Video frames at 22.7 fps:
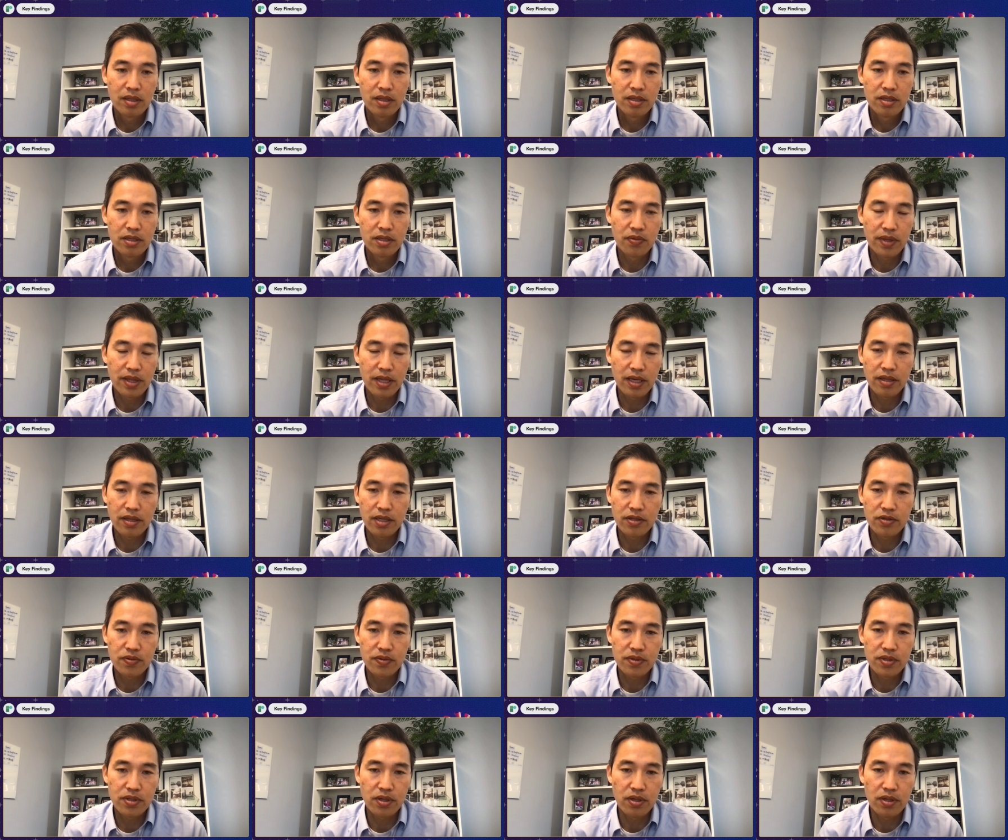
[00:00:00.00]
So we think these
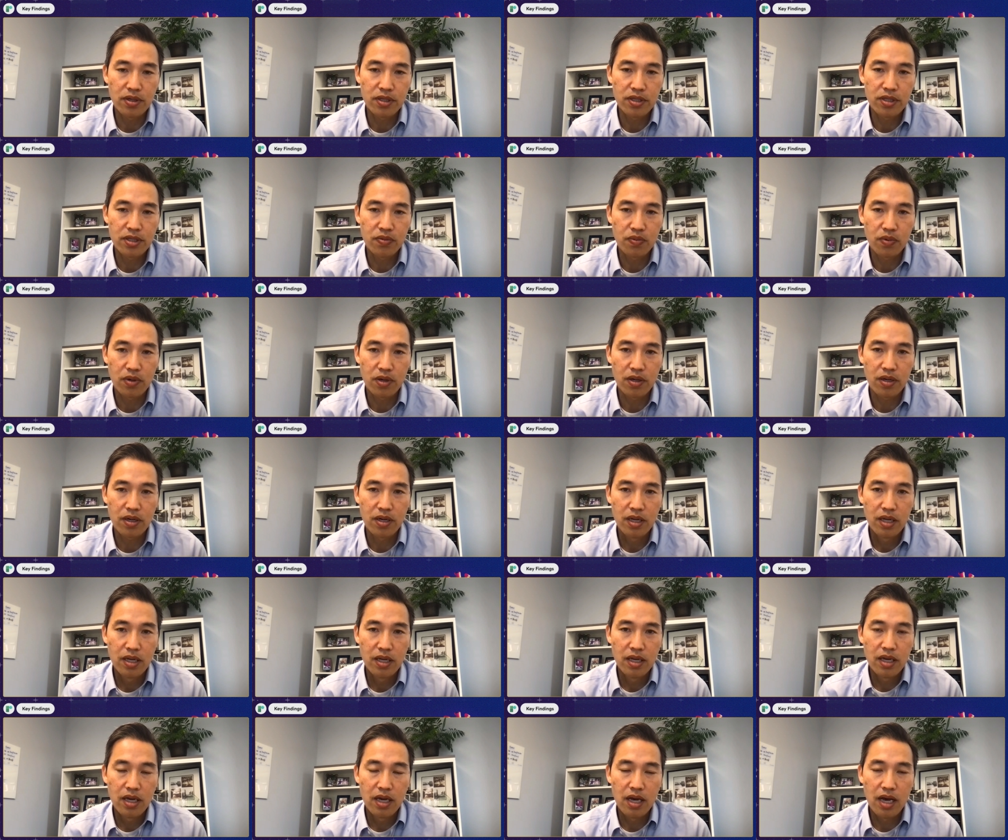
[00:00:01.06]
results were
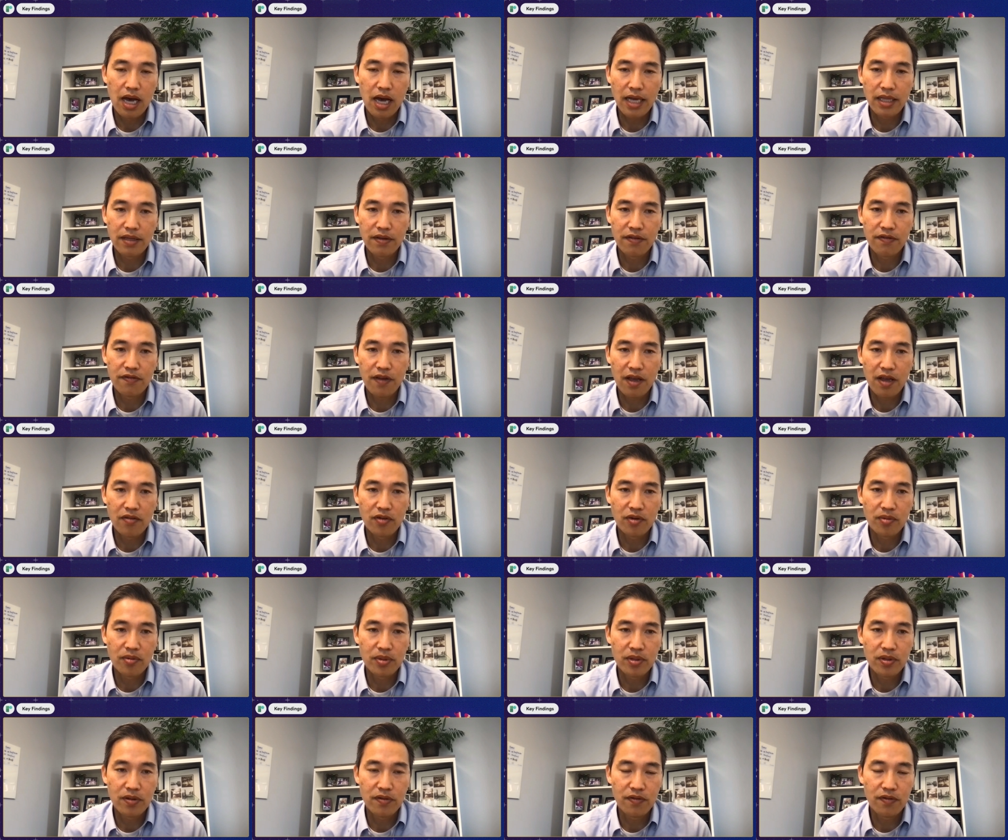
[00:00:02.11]
highly
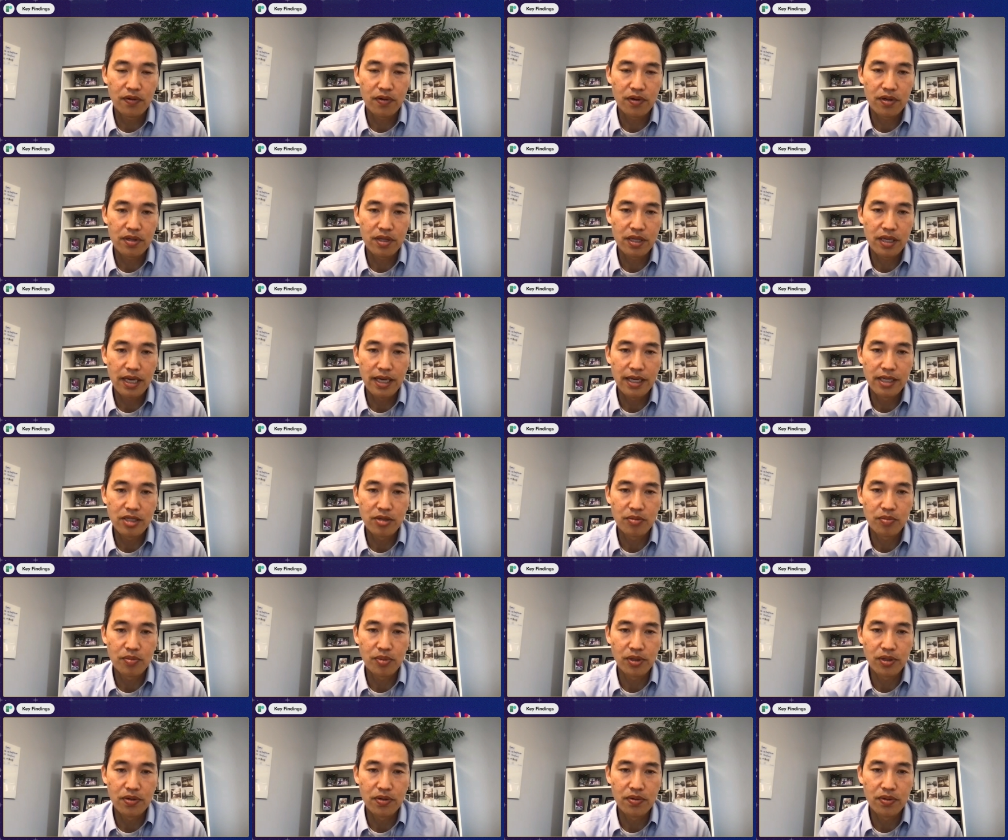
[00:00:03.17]
favorable for the Agent
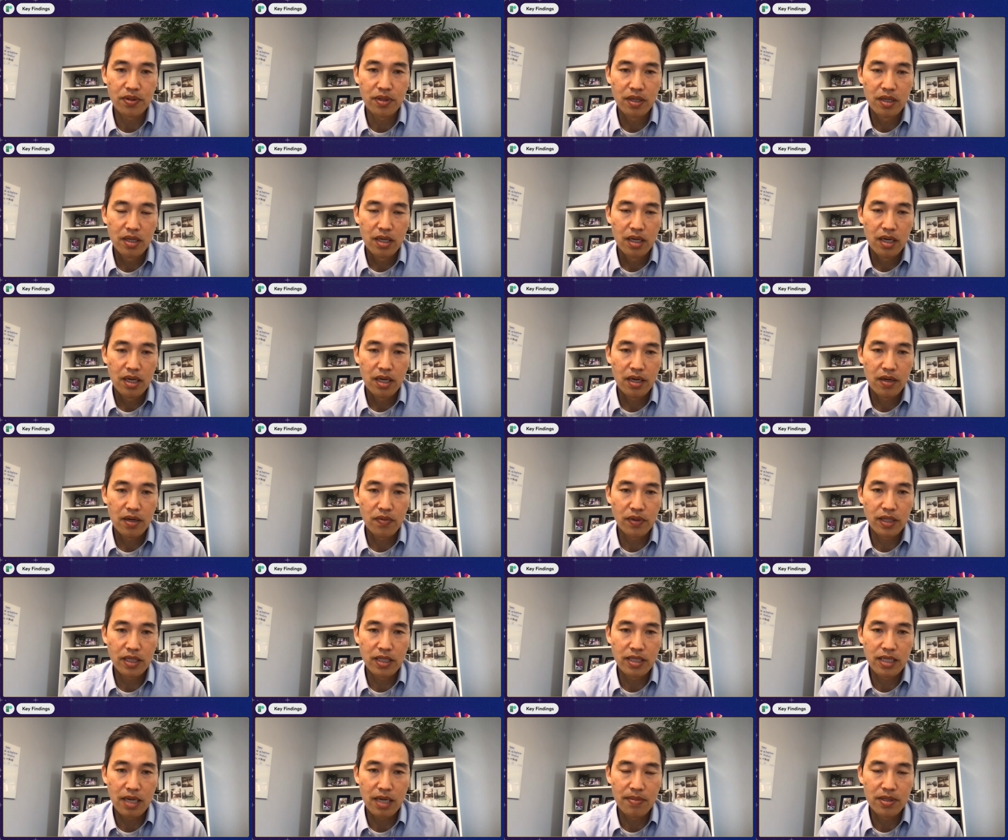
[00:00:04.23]
balloon, uh,
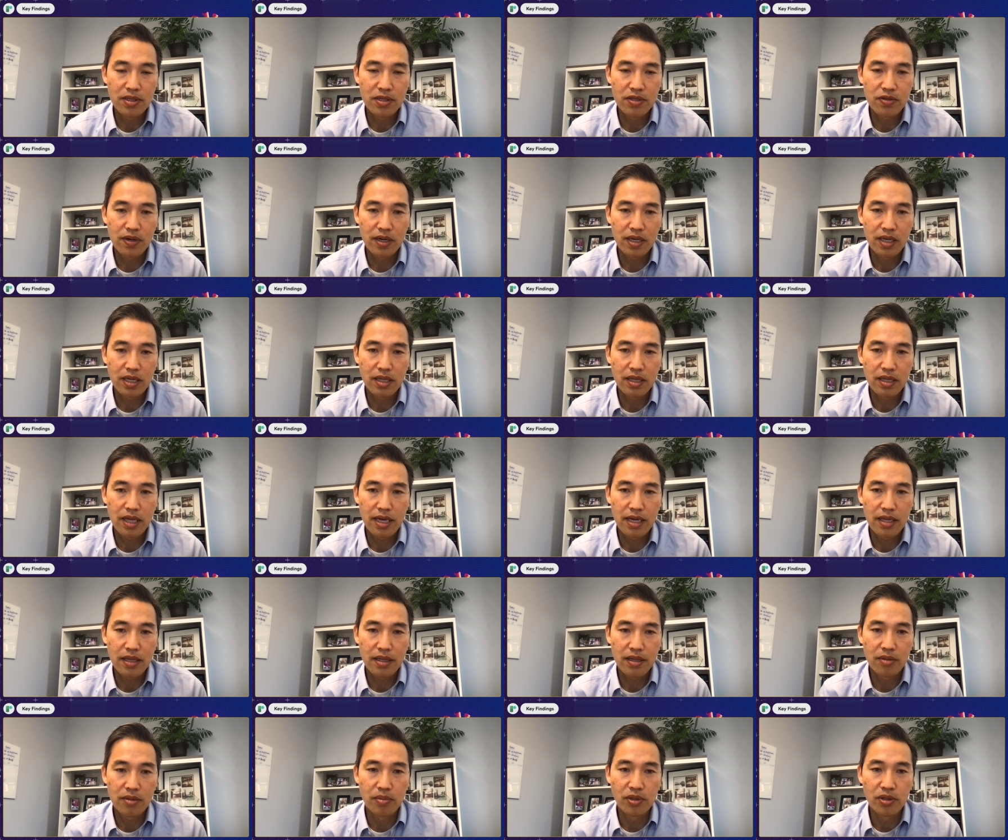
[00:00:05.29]
really demonstrating that
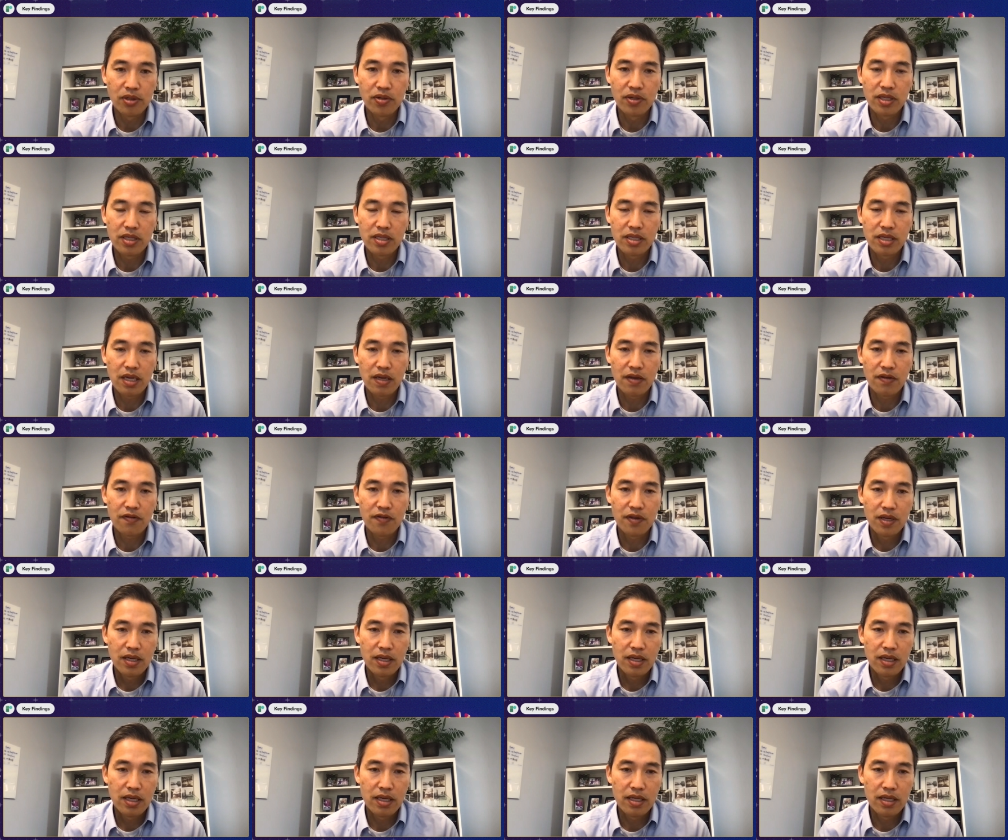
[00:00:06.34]
the balloon itself
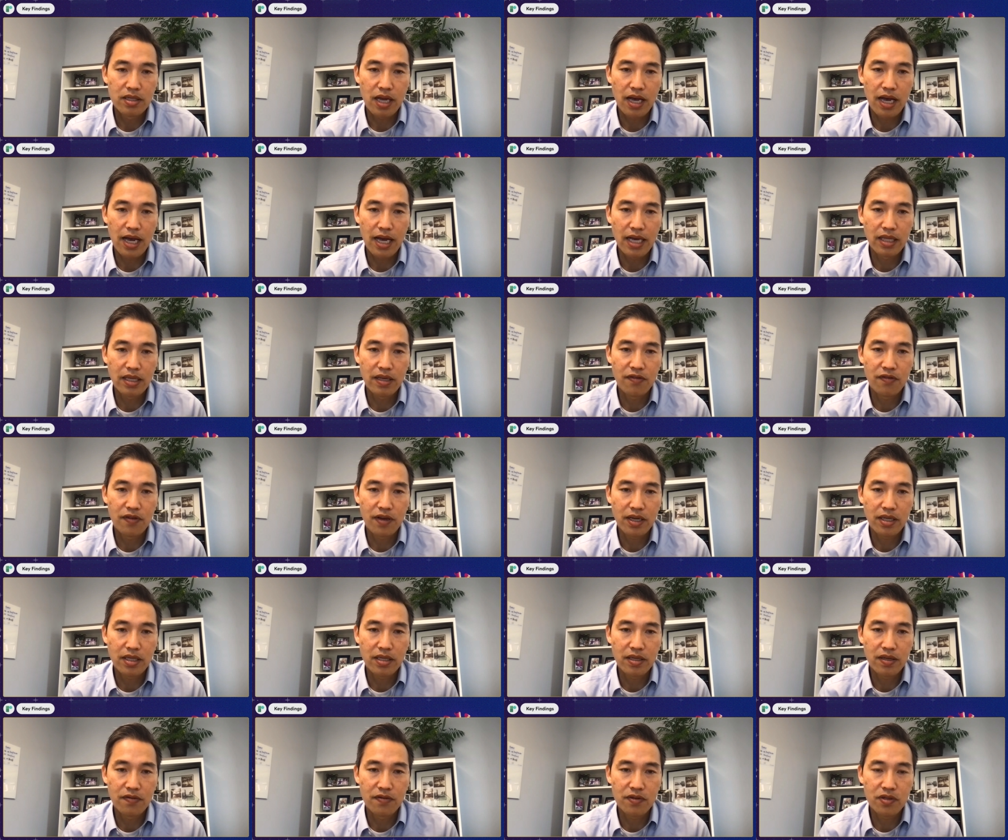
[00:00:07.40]
is highly
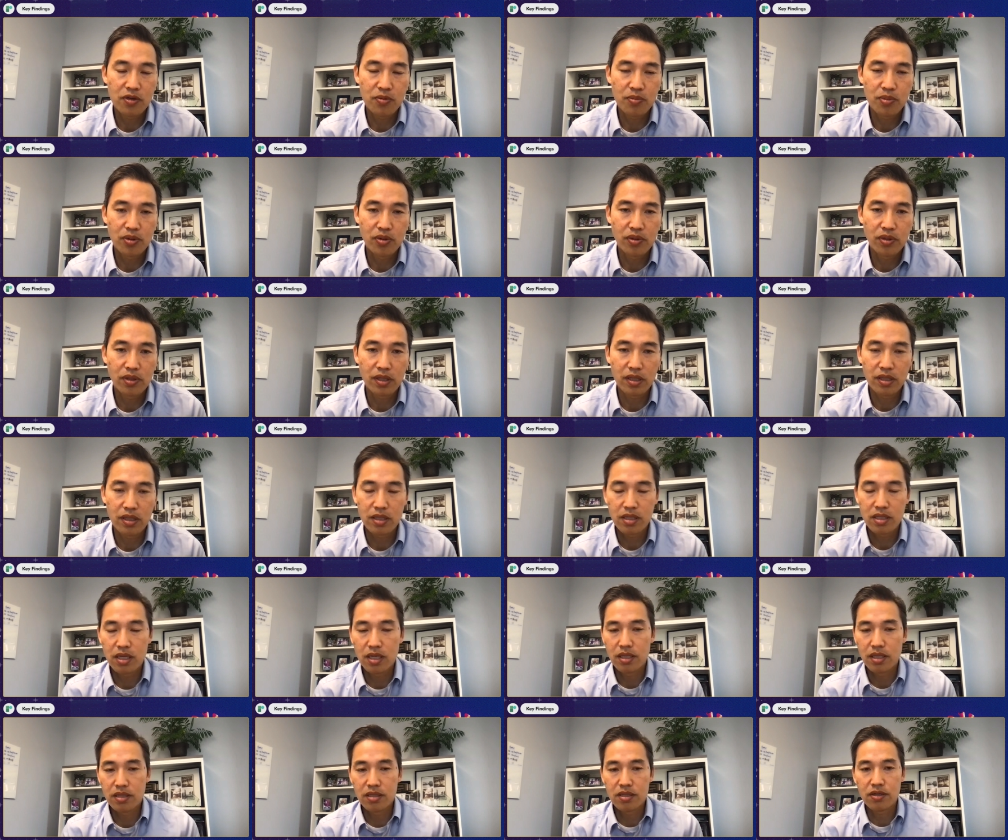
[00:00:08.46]
effective,
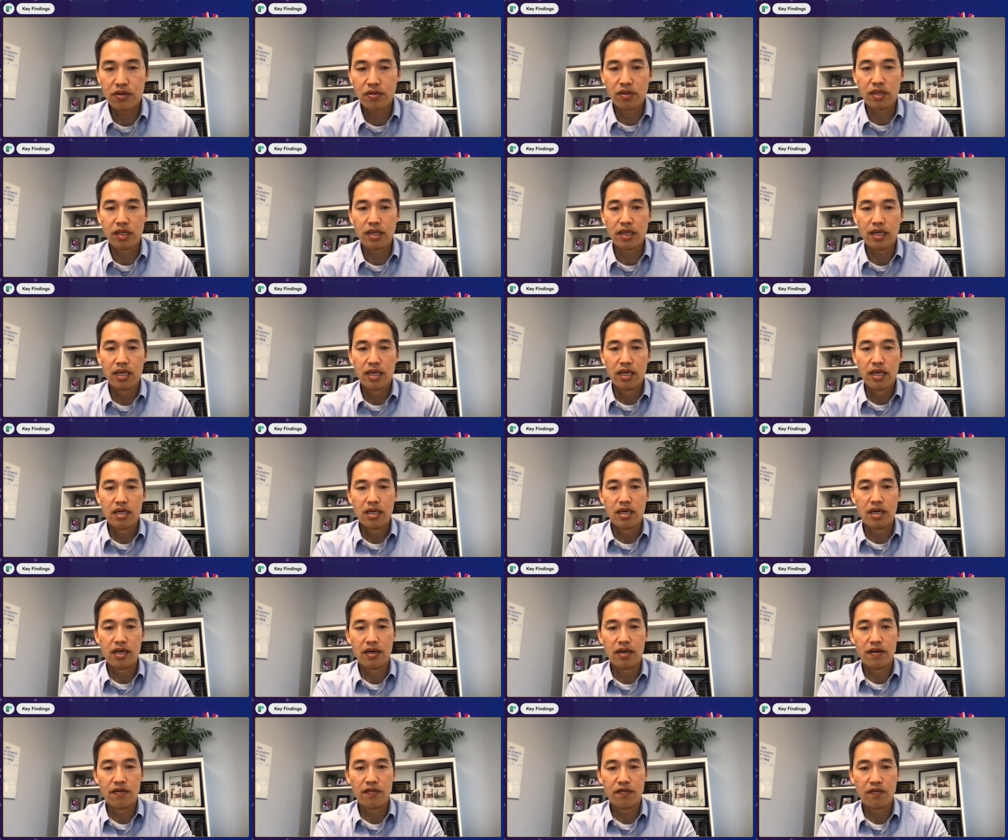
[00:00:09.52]
certainly
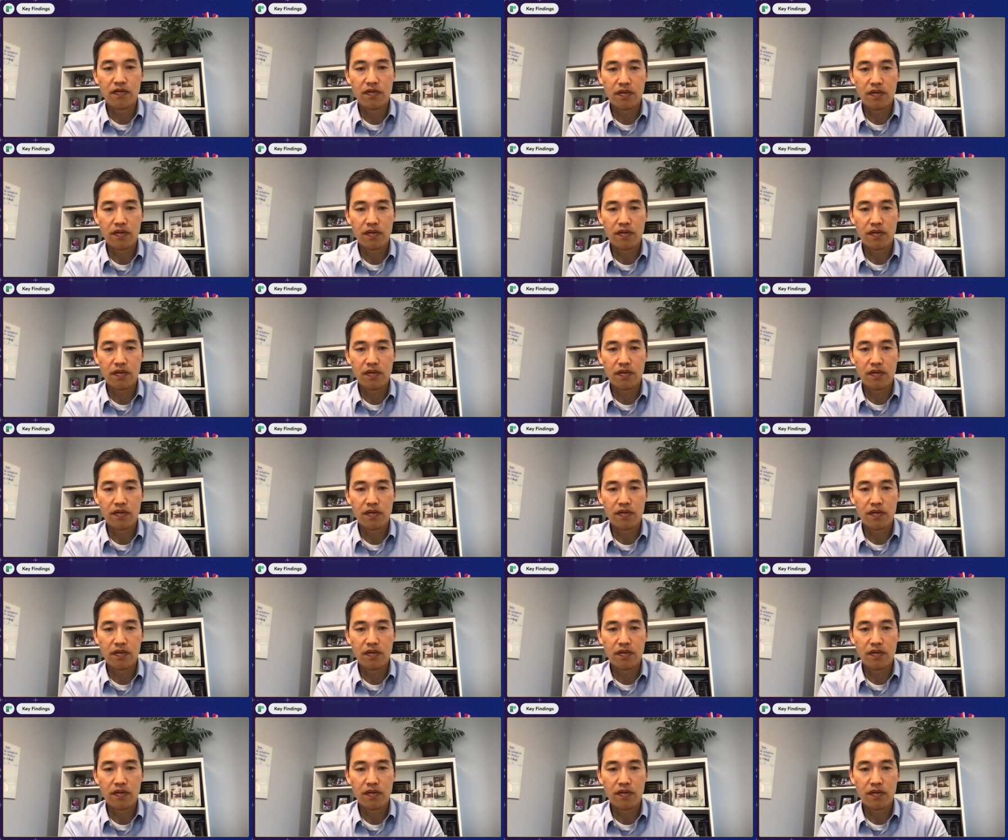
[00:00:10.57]
uh,